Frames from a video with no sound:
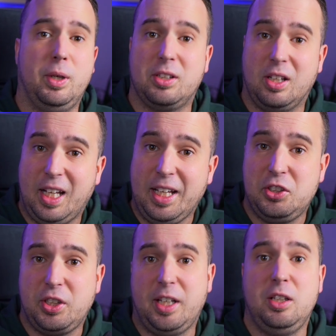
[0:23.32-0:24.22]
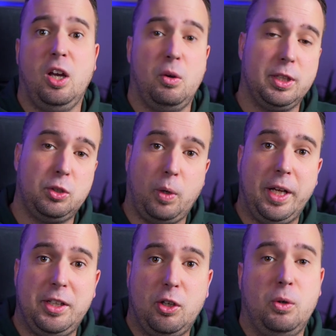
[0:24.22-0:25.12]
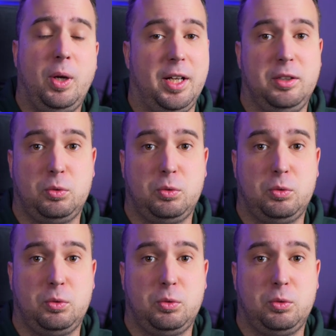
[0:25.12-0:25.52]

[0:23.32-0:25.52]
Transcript: with LangChain, with Gradio and